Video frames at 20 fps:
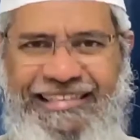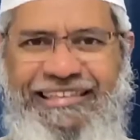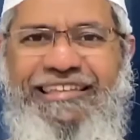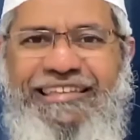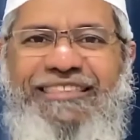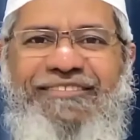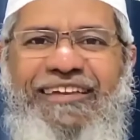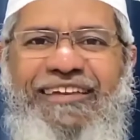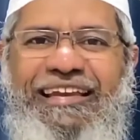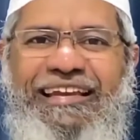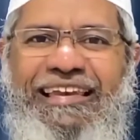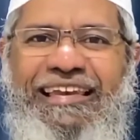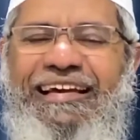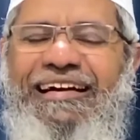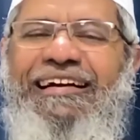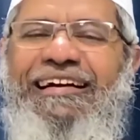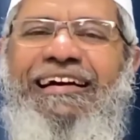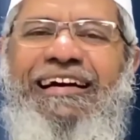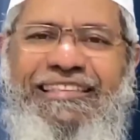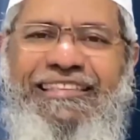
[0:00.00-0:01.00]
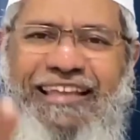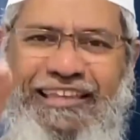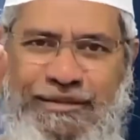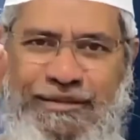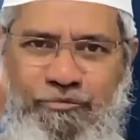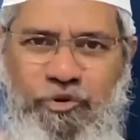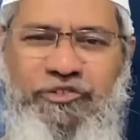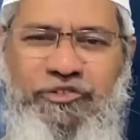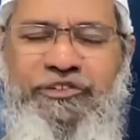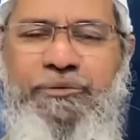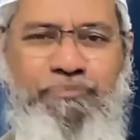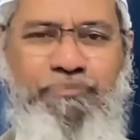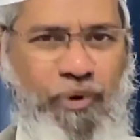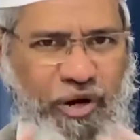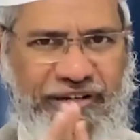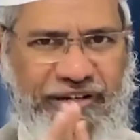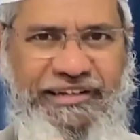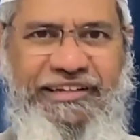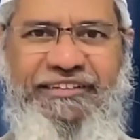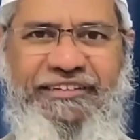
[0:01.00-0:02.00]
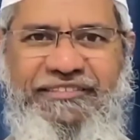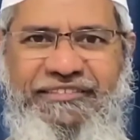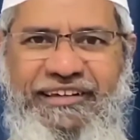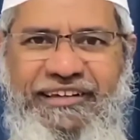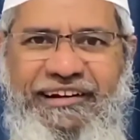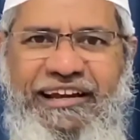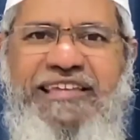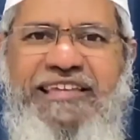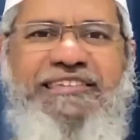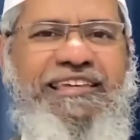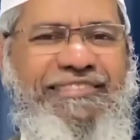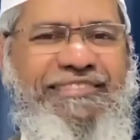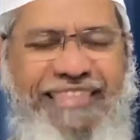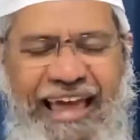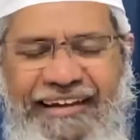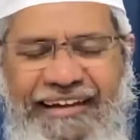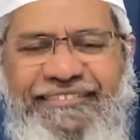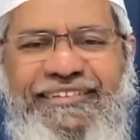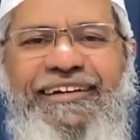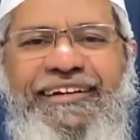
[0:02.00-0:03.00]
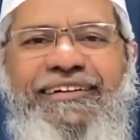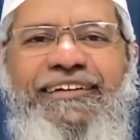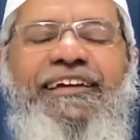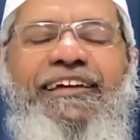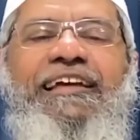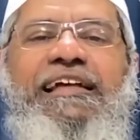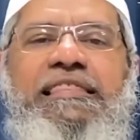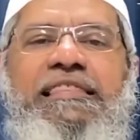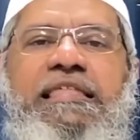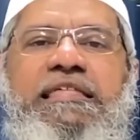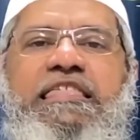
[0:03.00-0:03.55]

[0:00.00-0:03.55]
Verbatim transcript: The hadith is very clear that the most important is the religion, that's it.